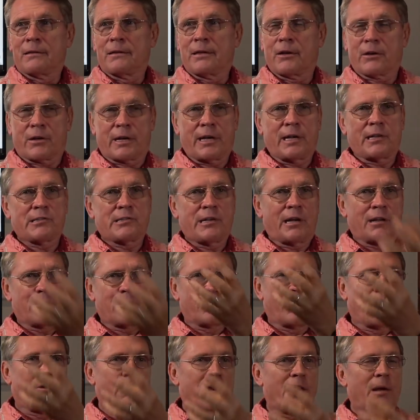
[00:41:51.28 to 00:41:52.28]
Their kids had
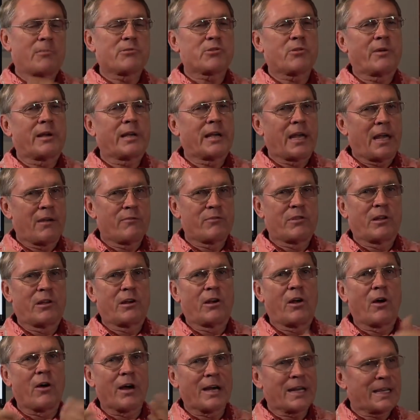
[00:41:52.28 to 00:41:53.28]
grown up, so he gave the
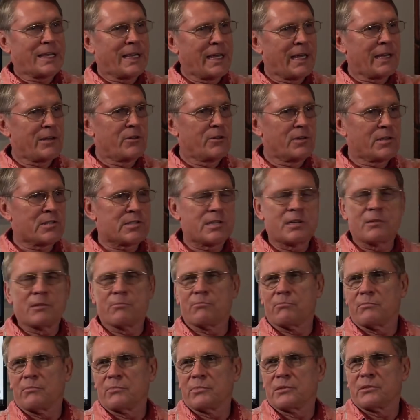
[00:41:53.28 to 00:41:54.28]
law again. You can see
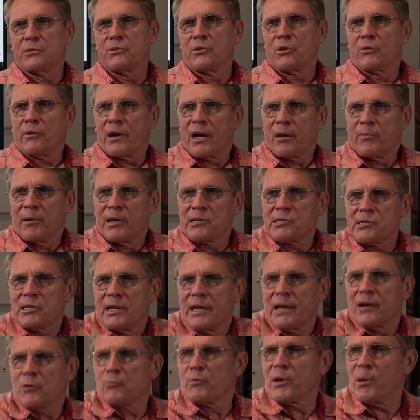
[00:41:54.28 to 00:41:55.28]
Deuteronomy has a
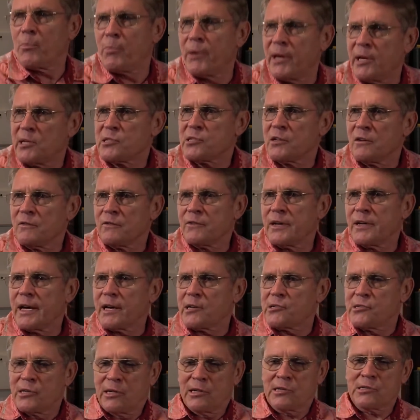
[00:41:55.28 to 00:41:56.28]
lot of repeats of
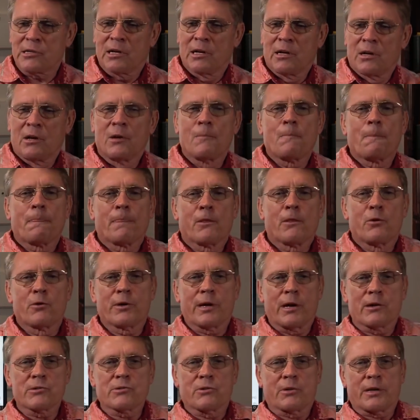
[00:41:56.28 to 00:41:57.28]
Exodus. Who
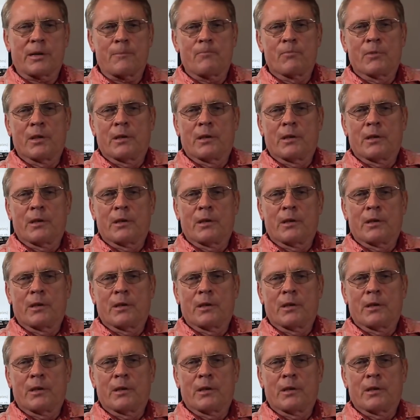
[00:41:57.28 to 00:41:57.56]
cares? Okay.